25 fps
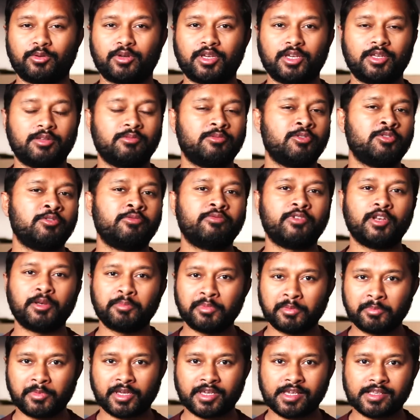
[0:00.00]
Okay, you will
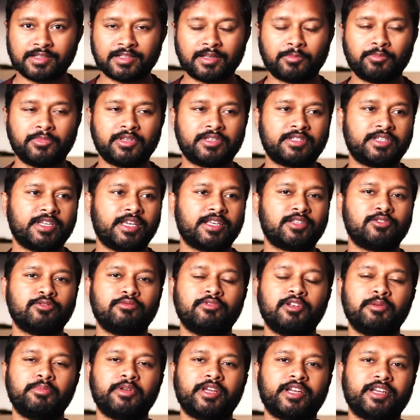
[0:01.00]
be making some mistakes, you
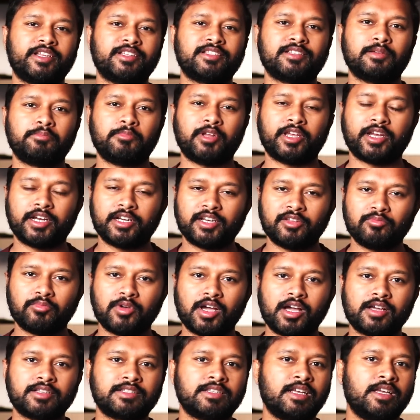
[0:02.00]
will be getting some negative
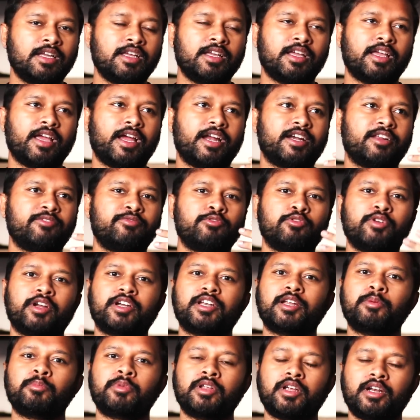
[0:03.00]
marks, and if you
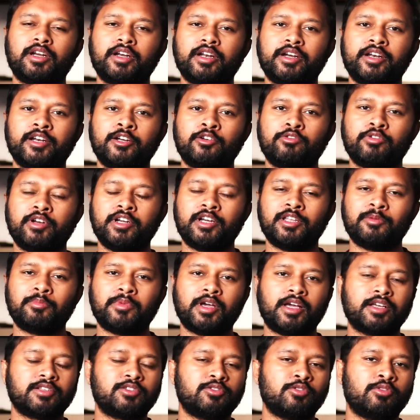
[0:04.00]
attempt 120
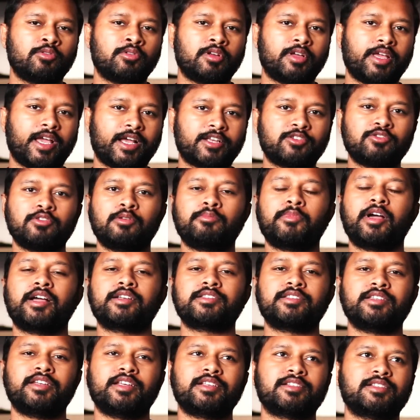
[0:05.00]
marks, your actual
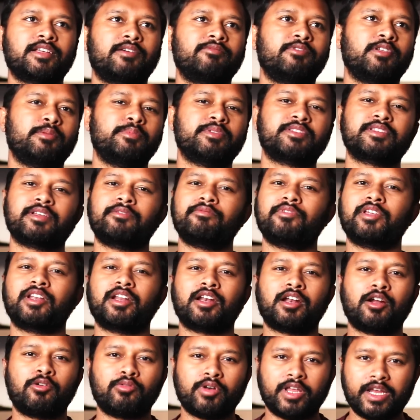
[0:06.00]
marks in exam will be
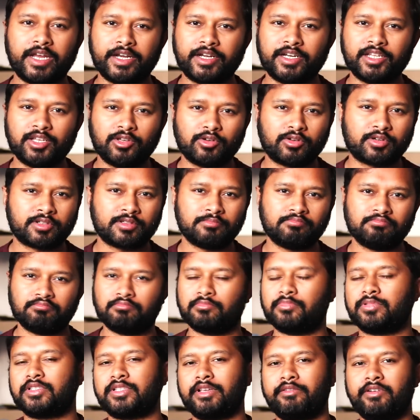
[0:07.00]
somewhere around 80 or
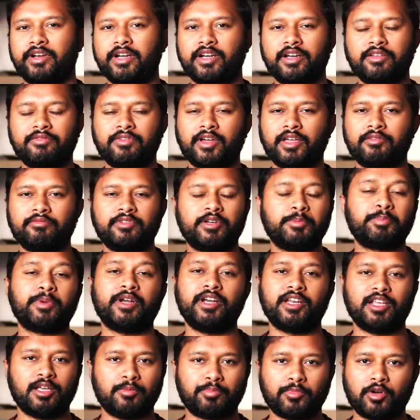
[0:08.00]
75,
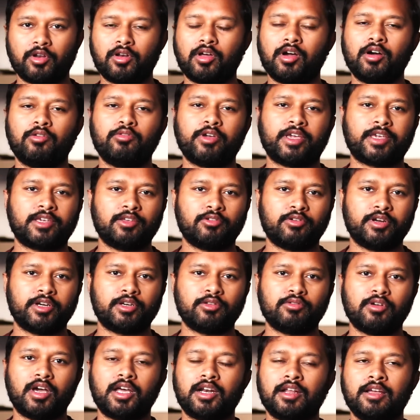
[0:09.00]
depending upon how
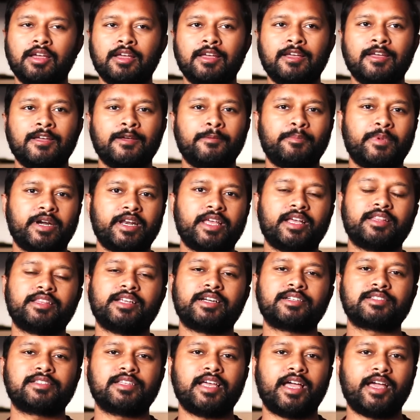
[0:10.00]
accurate you are. But yeah,
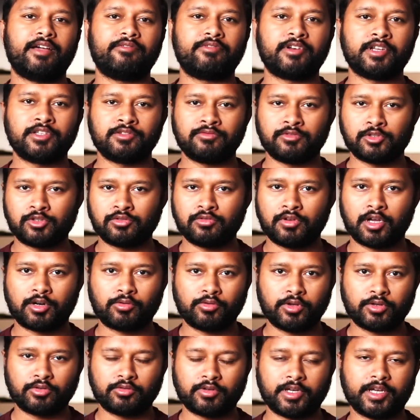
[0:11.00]
that's the average which you are
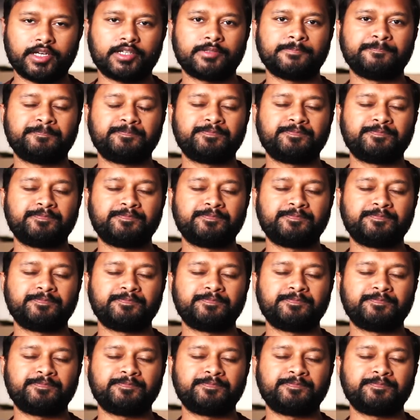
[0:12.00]
going to get.